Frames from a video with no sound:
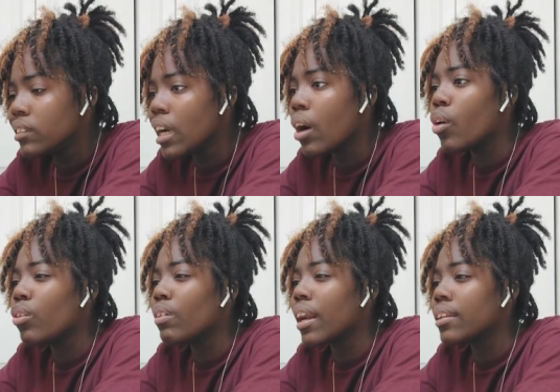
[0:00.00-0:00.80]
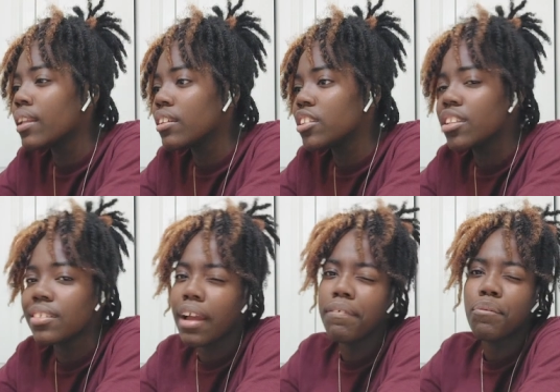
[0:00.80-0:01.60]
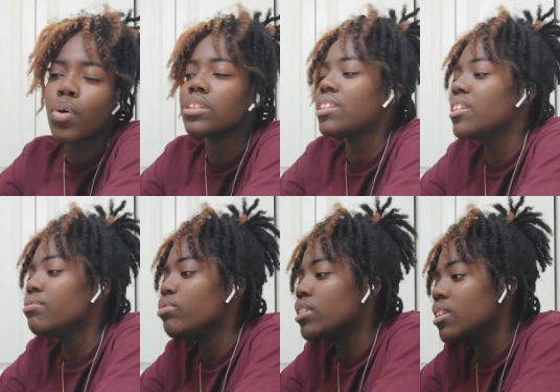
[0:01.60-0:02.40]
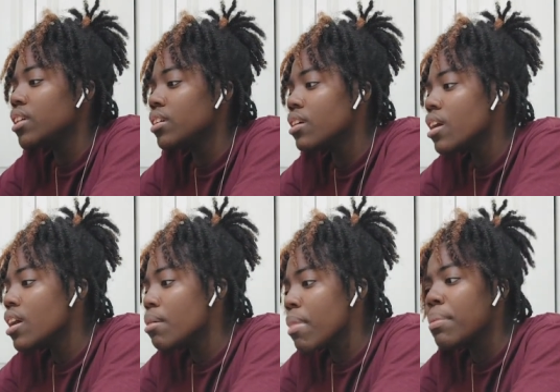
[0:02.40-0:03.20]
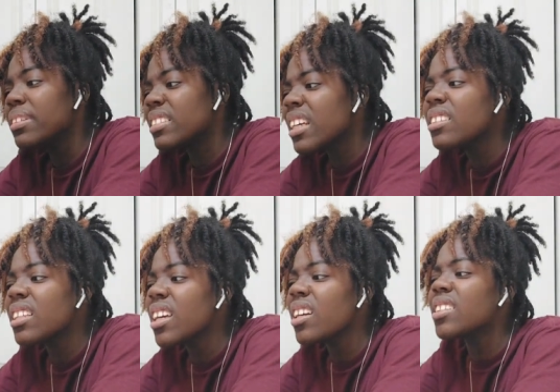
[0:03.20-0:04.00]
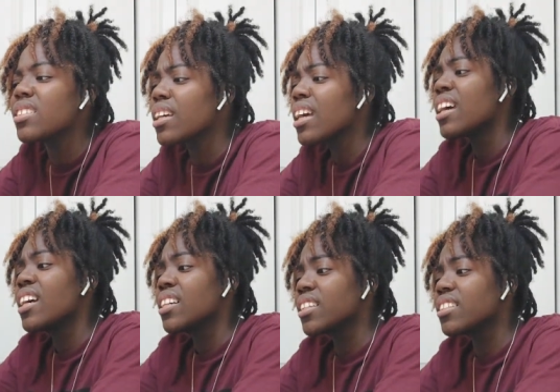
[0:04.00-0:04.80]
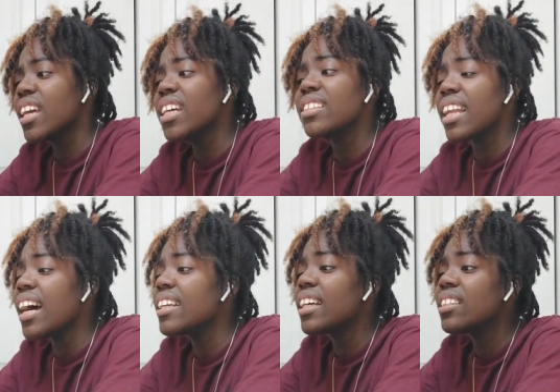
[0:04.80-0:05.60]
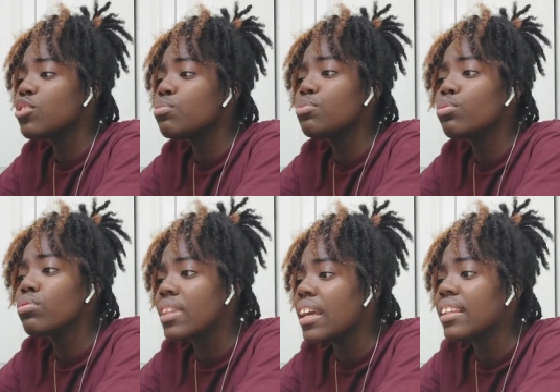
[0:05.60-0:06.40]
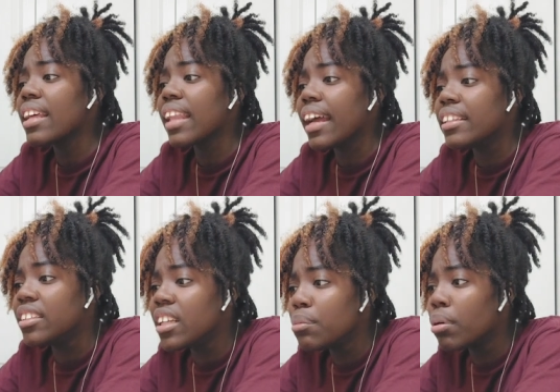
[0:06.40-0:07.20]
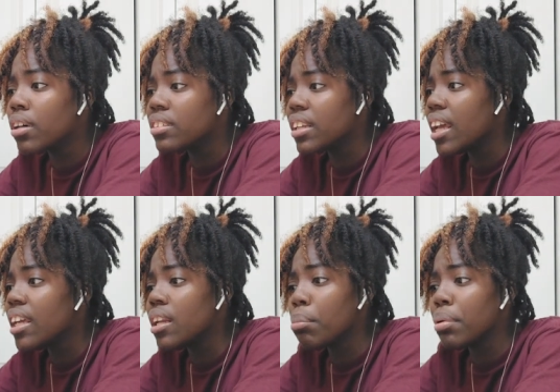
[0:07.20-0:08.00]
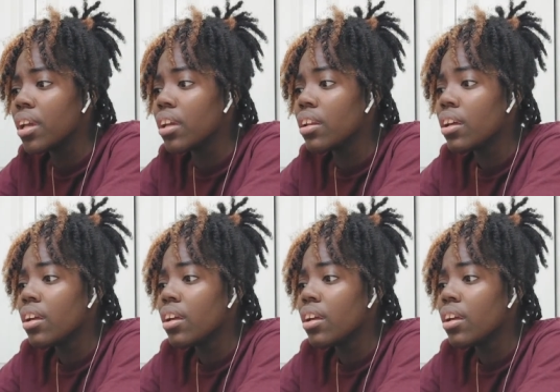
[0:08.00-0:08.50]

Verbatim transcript: how old do I think she is? Like 14, 15? Maybe 16? Cause kids nowadays, you think they like jitterbugs and they end up being